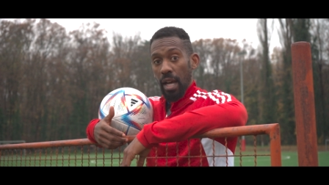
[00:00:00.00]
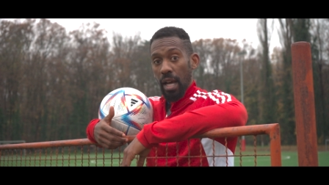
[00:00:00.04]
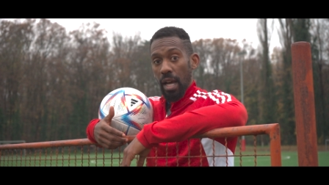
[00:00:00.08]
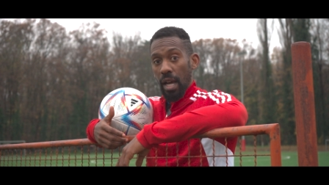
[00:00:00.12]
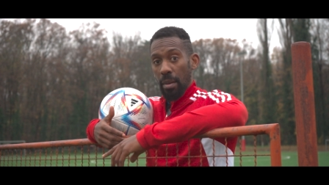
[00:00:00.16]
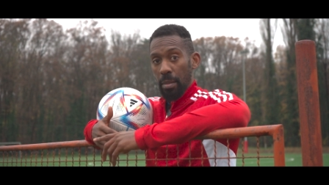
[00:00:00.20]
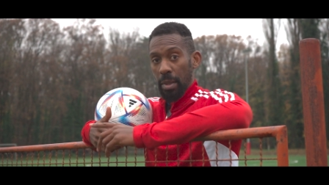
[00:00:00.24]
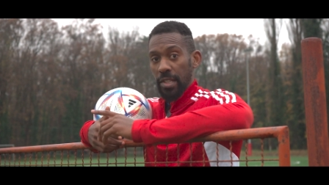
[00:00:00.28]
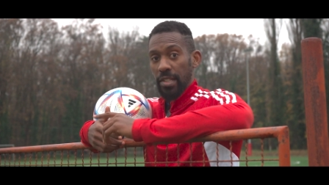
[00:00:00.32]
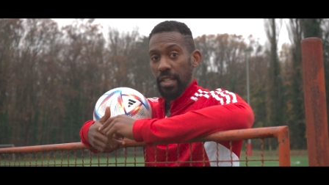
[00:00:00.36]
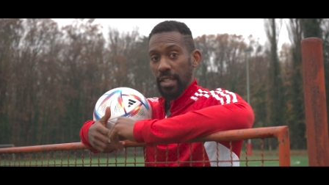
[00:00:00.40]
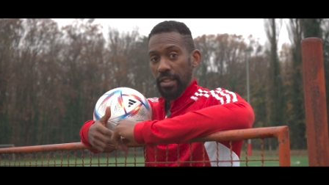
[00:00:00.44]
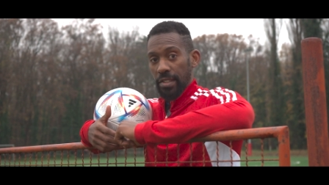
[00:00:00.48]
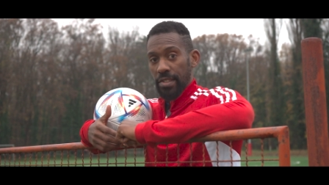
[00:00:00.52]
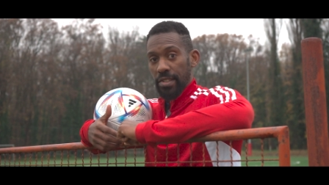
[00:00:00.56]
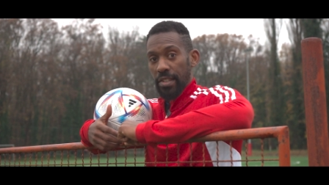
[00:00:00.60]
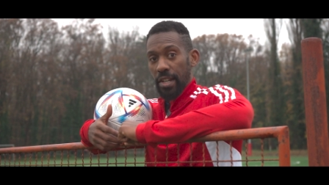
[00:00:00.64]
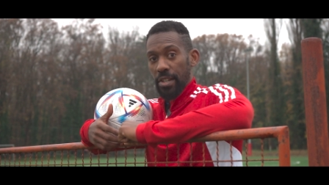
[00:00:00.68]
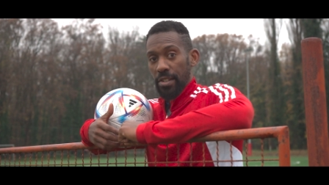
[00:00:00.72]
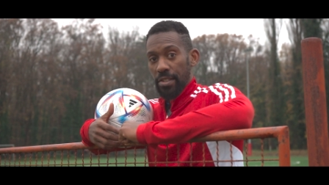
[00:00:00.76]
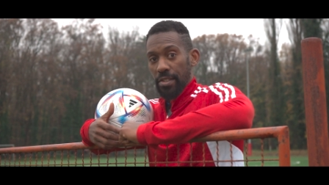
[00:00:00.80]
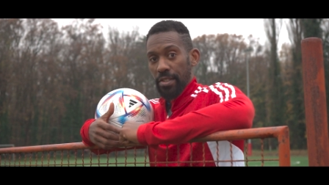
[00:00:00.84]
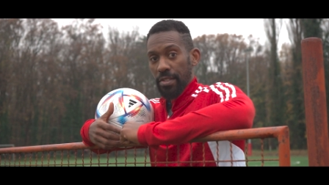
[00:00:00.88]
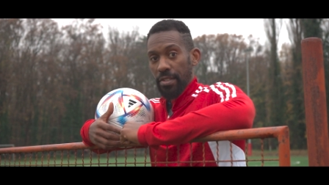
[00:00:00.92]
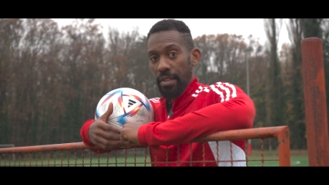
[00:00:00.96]
I'm gonna take the
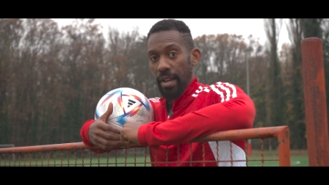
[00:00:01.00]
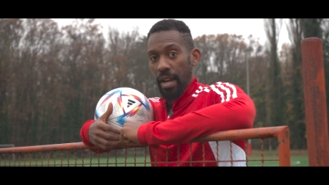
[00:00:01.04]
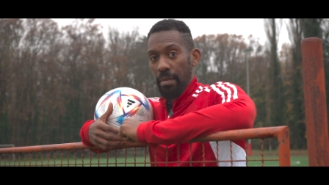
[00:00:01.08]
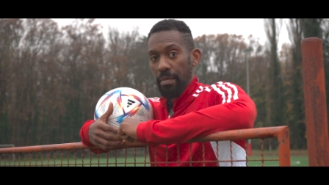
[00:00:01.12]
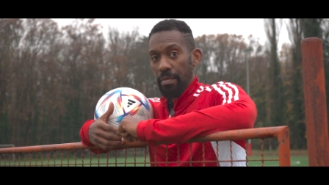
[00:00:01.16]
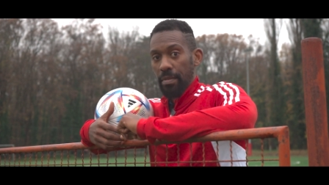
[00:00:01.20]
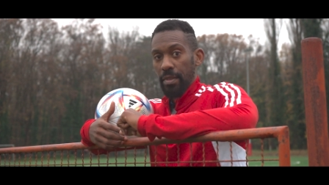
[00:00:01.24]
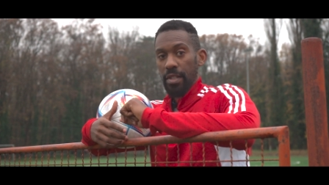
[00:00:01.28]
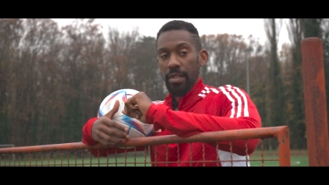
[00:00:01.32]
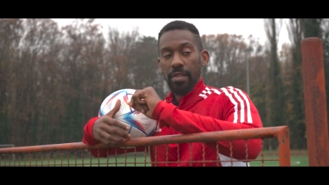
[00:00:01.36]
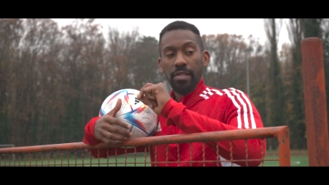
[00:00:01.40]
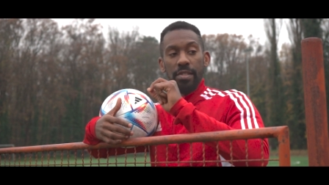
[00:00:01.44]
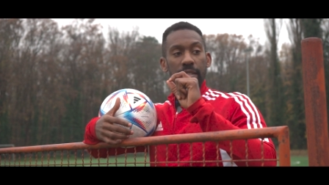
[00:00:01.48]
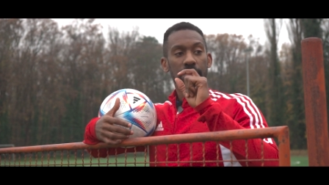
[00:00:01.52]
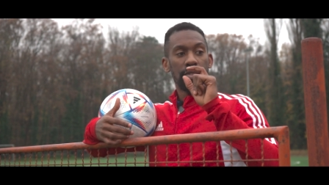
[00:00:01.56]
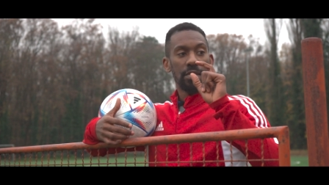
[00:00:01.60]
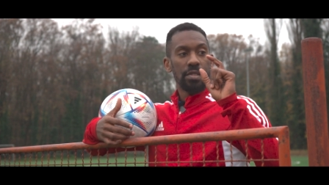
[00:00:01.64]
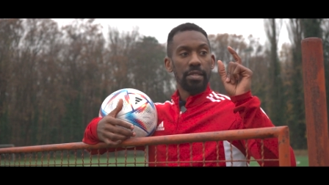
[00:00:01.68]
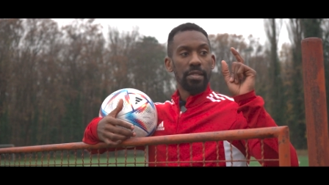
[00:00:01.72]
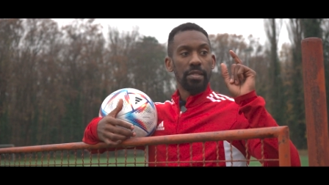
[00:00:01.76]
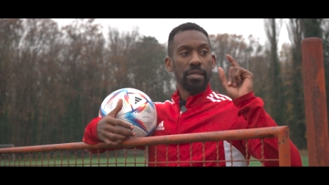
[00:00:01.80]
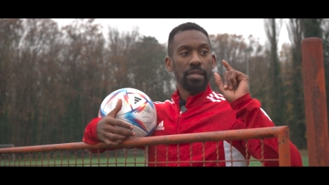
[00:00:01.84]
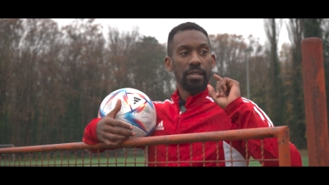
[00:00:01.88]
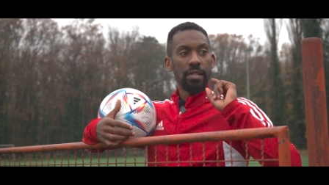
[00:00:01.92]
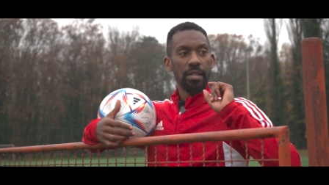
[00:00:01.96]
stairs this time
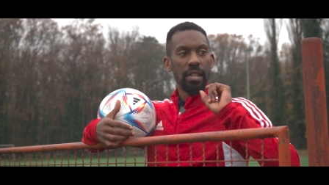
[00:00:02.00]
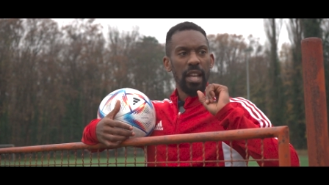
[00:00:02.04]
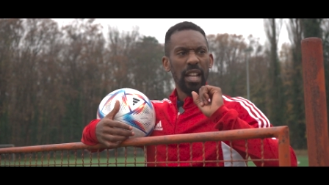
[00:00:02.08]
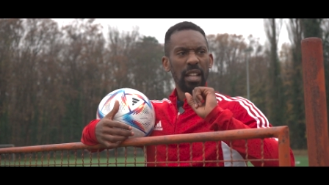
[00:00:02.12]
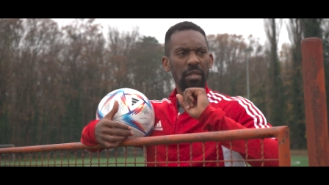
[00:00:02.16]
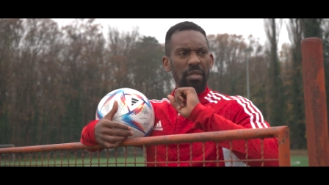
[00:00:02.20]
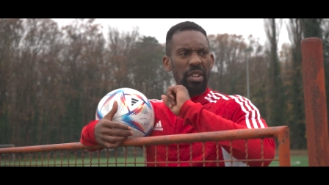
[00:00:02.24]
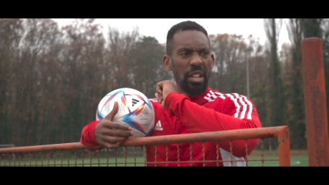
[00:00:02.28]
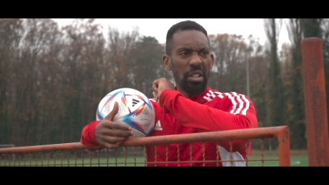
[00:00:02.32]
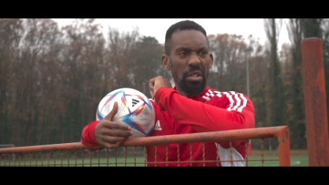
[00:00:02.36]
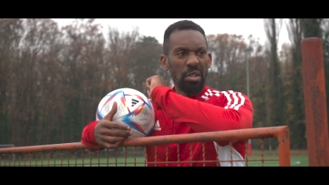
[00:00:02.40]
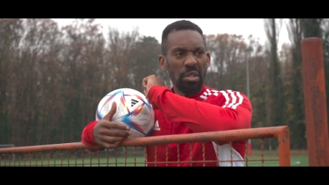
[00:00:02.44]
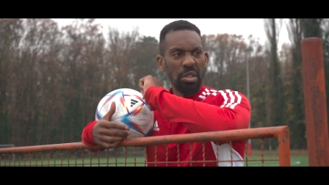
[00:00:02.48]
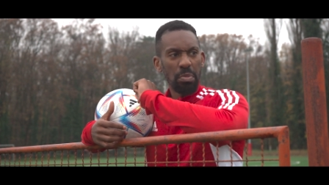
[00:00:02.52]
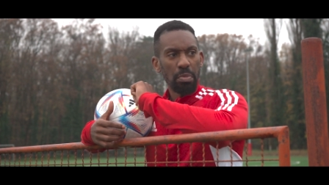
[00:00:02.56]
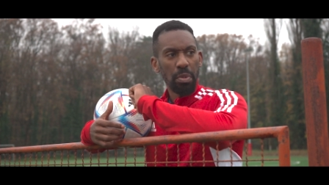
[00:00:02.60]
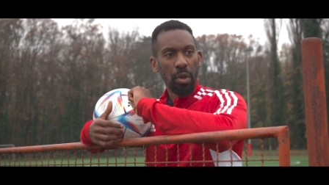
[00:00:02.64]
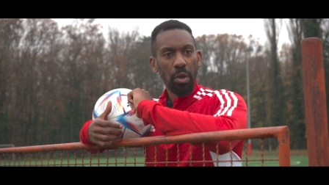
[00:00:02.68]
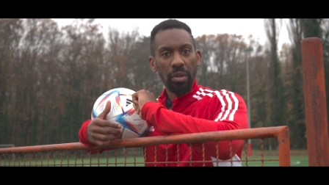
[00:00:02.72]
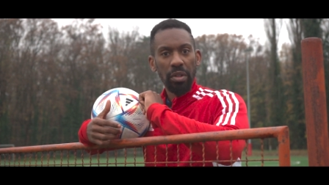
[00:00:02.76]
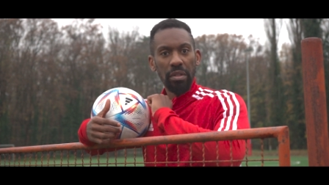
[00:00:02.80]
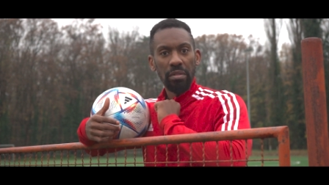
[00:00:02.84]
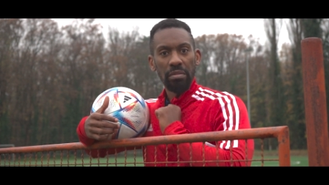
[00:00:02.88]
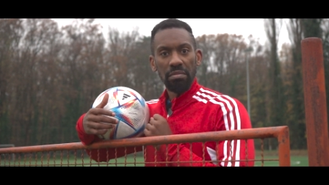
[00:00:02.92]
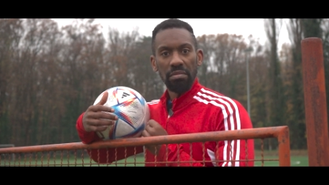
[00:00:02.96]
because elevator looks
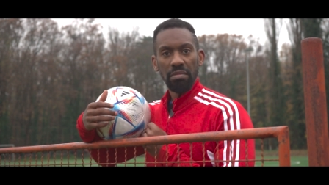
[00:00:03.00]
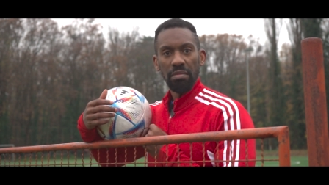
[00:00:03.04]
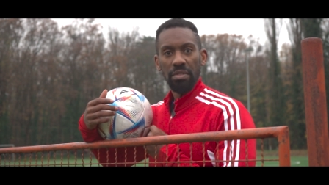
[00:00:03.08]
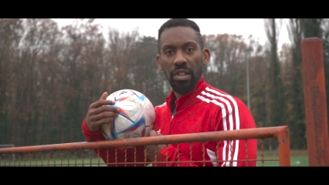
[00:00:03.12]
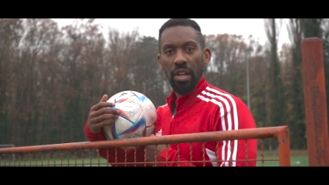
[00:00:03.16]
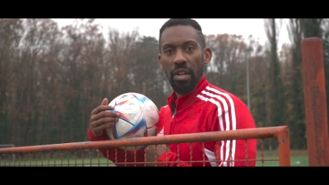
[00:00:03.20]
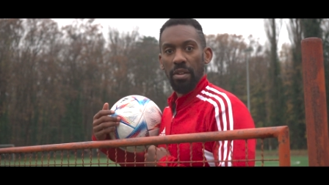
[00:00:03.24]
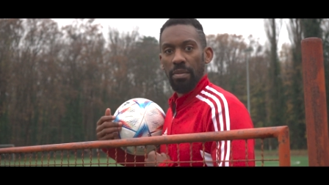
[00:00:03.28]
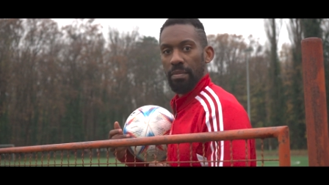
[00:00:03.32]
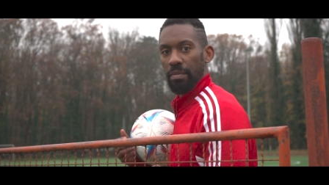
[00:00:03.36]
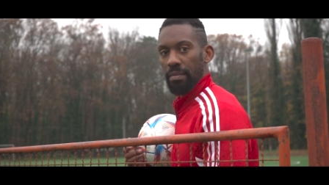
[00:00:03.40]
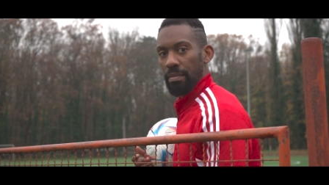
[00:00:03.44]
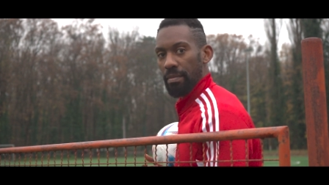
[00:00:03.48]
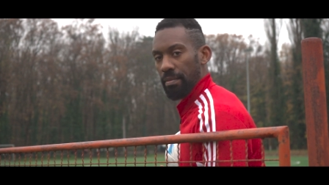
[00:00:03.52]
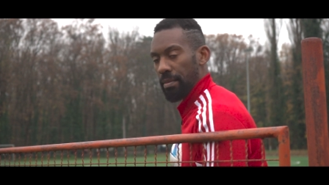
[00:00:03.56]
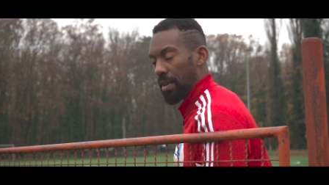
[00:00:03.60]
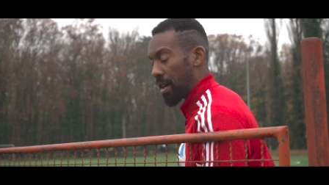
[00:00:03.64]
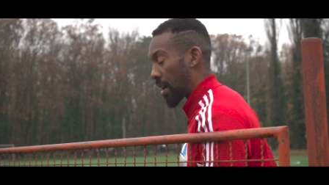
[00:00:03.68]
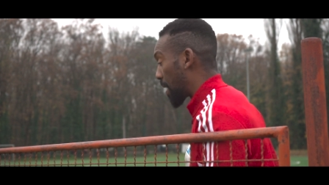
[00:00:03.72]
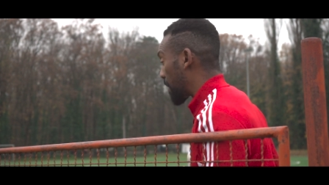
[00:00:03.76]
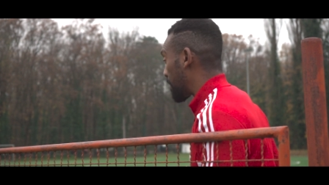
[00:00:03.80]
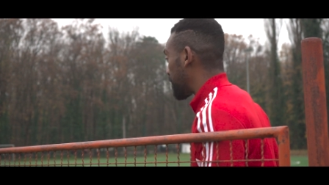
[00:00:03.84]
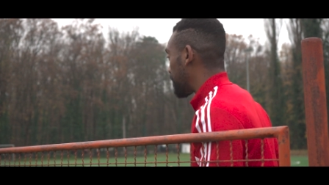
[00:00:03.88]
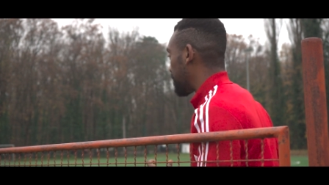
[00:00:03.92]
broken, so, all right.